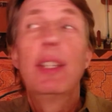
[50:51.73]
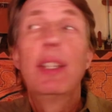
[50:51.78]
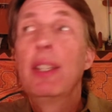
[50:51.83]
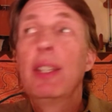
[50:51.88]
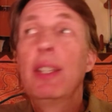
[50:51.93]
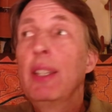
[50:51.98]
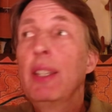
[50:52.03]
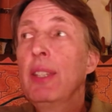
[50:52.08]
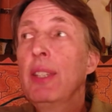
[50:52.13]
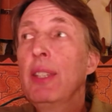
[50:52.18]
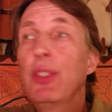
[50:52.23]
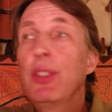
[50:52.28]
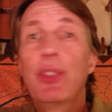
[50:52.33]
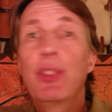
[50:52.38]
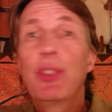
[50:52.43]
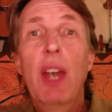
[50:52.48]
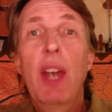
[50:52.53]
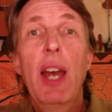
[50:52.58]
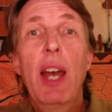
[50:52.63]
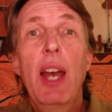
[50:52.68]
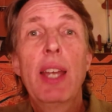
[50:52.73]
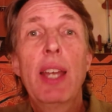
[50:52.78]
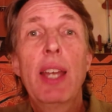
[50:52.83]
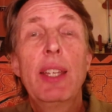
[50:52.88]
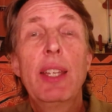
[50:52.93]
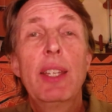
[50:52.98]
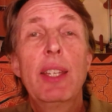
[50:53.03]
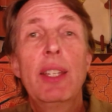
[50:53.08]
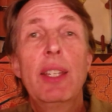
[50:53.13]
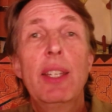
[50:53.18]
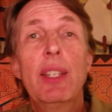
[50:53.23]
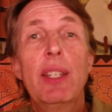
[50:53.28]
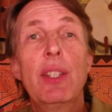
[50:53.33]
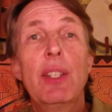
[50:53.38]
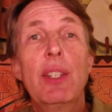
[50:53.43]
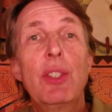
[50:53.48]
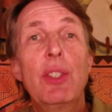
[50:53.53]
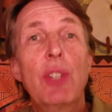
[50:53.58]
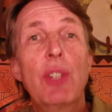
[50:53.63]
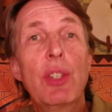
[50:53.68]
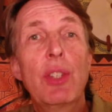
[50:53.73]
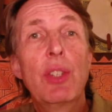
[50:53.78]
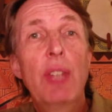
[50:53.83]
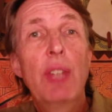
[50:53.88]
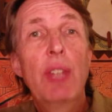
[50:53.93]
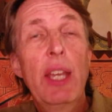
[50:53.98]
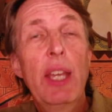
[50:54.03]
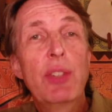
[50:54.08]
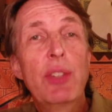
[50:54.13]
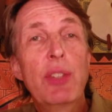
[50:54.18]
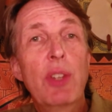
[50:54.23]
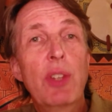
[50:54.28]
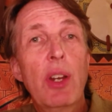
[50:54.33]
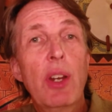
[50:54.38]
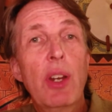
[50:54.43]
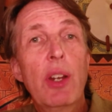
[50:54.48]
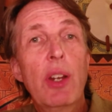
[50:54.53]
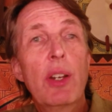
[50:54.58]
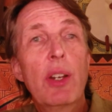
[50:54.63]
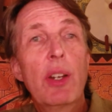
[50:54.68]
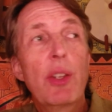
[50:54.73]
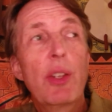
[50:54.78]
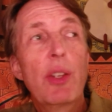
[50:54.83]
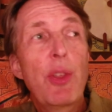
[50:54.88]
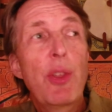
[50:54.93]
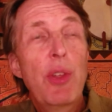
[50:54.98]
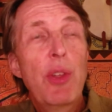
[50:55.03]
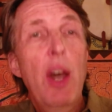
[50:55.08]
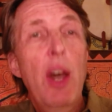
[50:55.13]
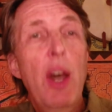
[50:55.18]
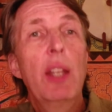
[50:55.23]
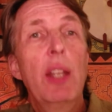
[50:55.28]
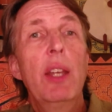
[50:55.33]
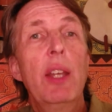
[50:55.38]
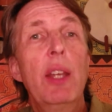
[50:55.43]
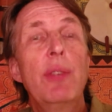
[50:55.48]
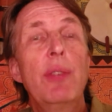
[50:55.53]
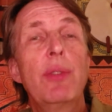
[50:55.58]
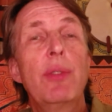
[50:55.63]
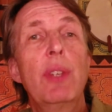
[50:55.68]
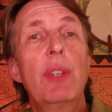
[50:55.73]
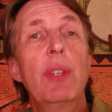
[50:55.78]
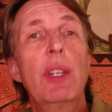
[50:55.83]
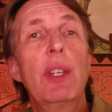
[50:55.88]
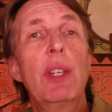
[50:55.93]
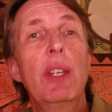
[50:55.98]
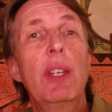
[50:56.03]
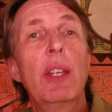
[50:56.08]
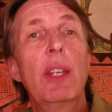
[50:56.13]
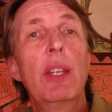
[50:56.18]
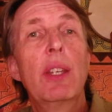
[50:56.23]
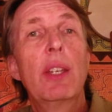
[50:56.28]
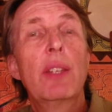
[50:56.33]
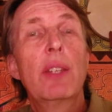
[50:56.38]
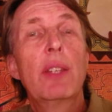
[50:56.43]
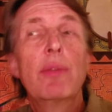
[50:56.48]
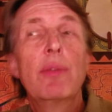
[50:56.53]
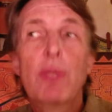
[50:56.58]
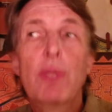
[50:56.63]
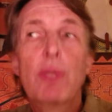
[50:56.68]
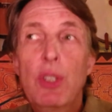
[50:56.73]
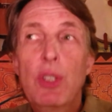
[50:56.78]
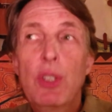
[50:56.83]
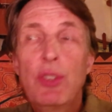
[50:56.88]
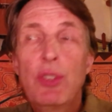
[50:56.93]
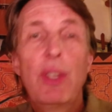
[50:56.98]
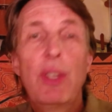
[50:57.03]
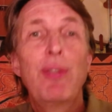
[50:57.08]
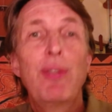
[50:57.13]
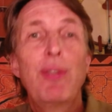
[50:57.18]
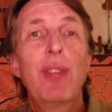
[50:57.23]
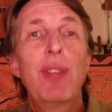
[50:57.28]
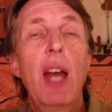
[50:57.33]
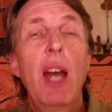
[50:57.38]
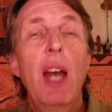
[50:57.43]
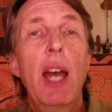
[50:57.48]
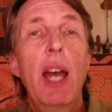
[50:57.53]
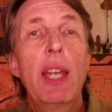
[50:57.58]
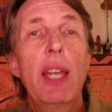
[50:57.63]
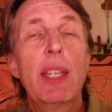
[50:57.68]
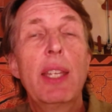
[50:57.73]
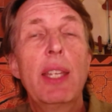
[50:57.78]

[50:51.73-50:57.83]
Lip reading: in the sky just as our thought life, you could say, fly